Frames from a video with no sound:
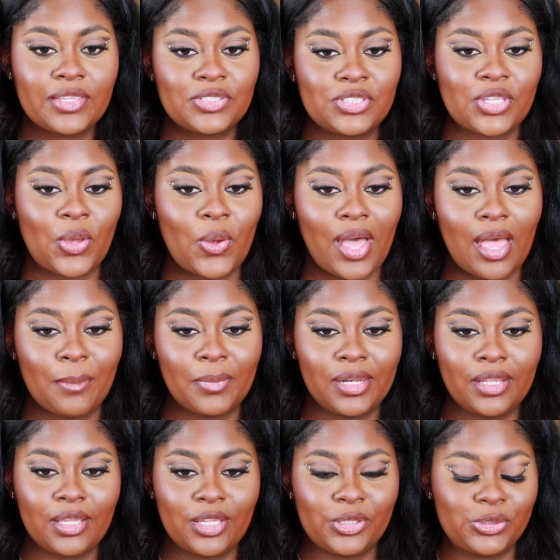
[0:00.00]
so I'm
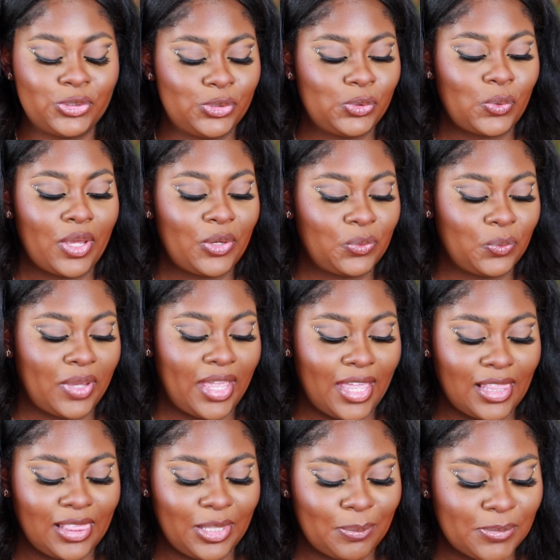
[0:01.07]
gonna do a
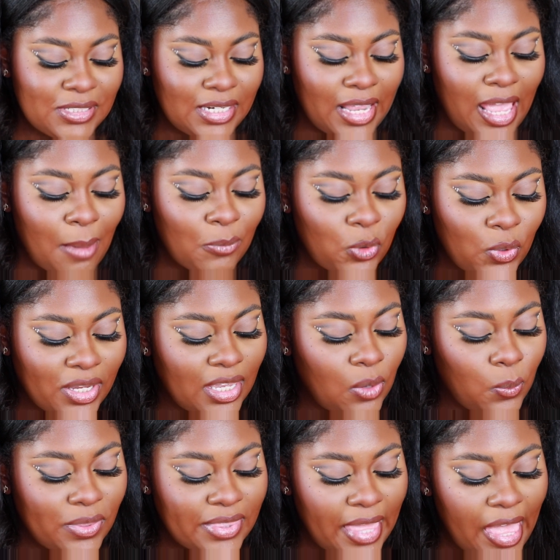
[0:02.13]
red lip today. I'm going
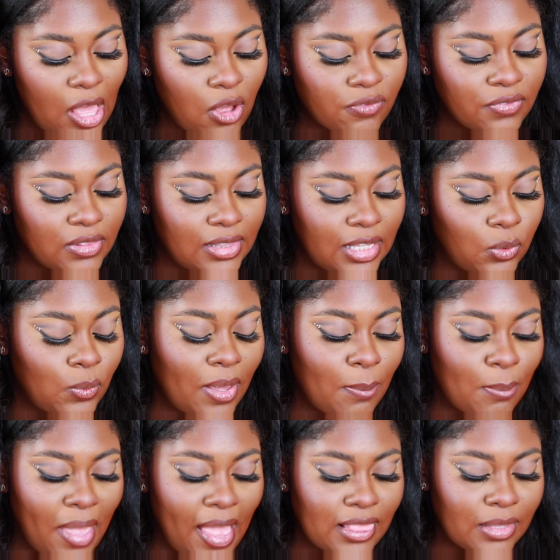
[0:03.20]
in with the e.l.f. Liquid
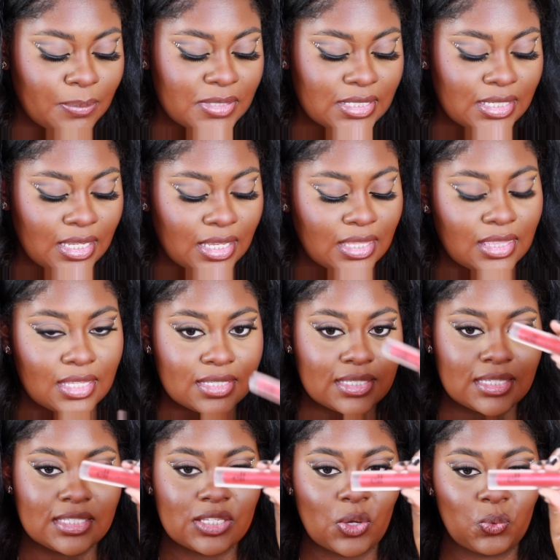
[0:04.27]
Matte Lipstick. This
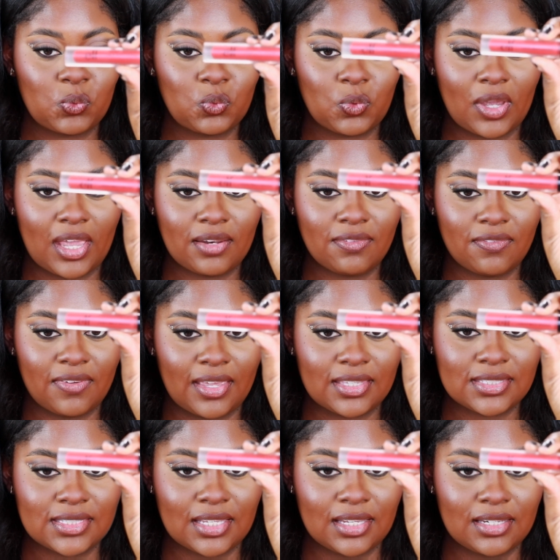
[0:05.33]
is Red
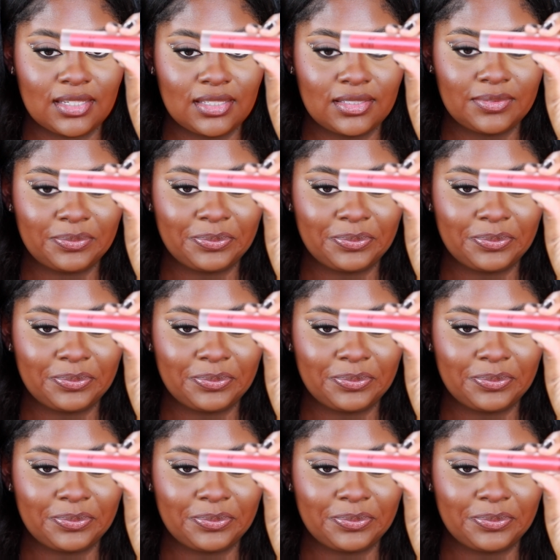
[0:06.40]
Vixen.